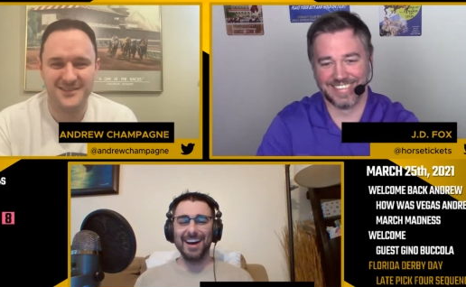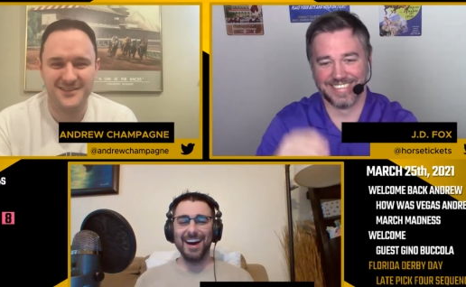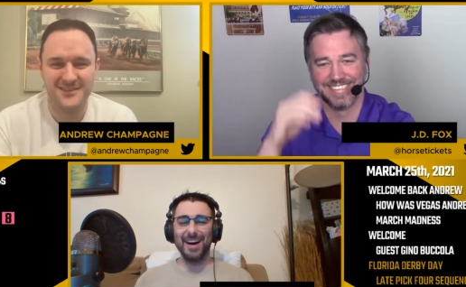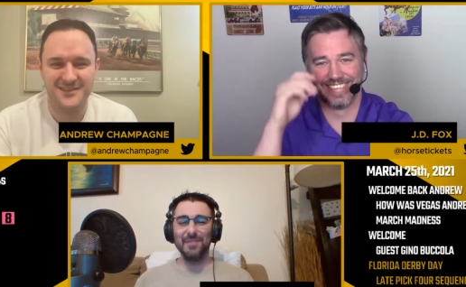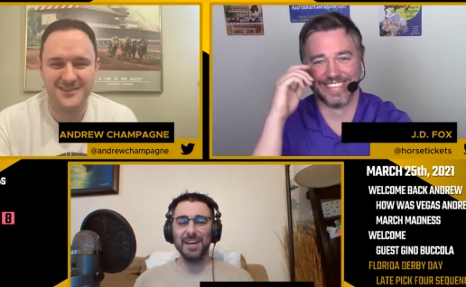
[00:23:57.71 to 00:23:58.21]

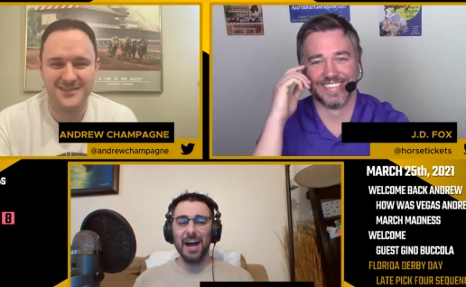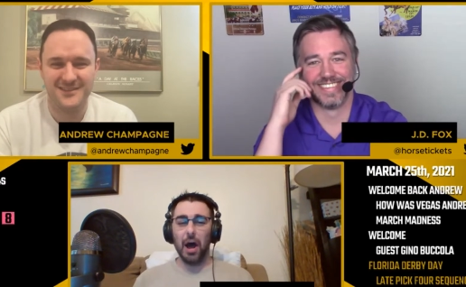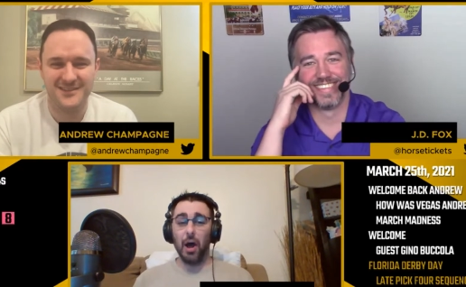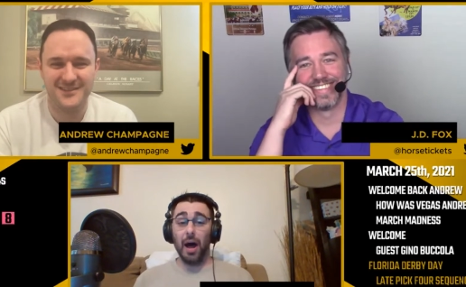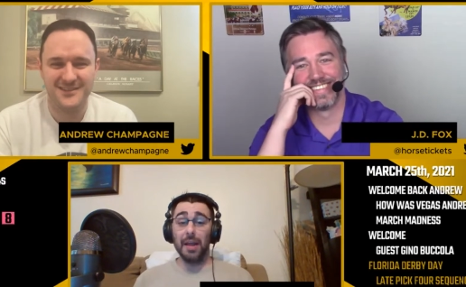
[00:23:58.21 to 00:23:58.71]
Speaker 1: Um,
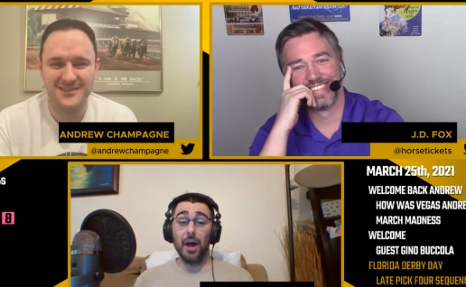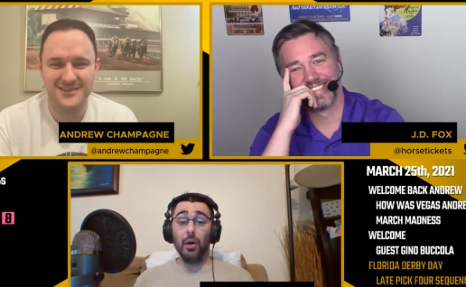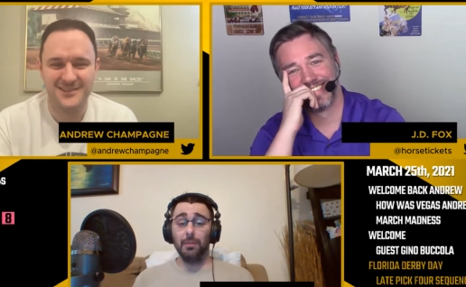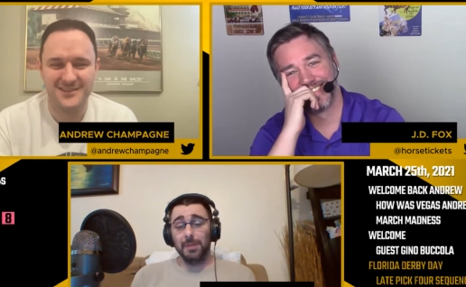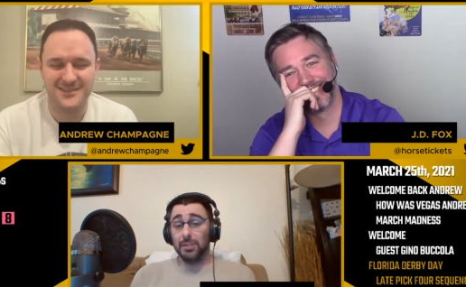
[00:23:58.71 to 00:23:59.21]
I'll, and
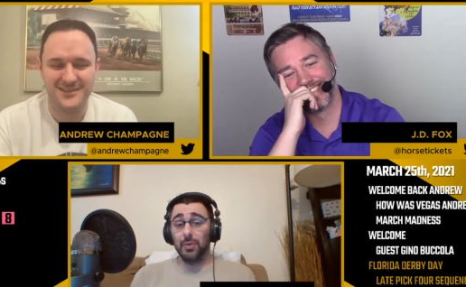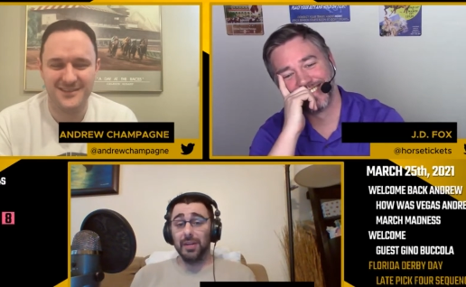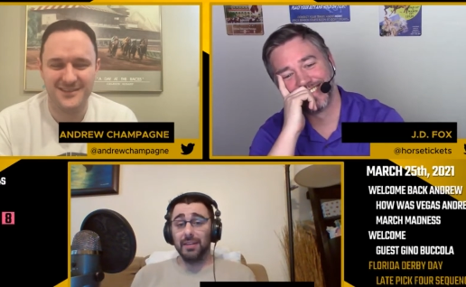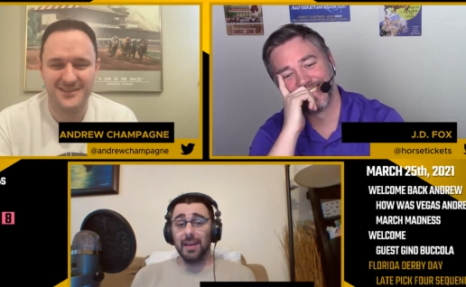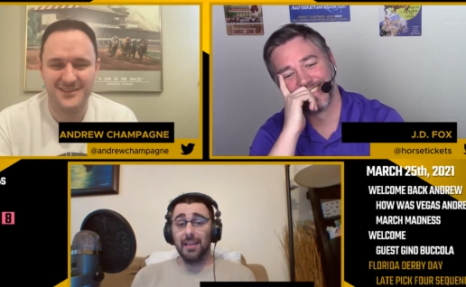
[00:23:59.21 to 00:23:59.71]
I'll be
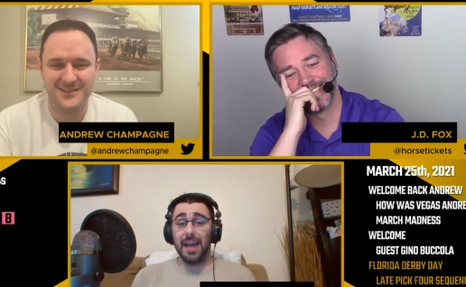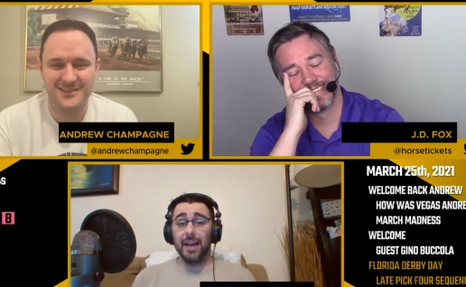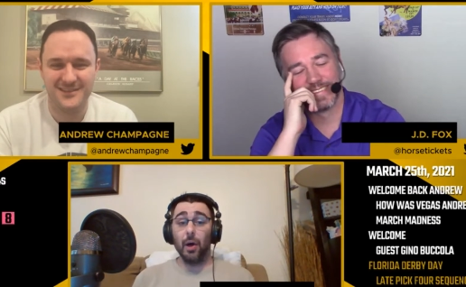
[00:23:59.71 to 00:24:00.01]
doing uh, that.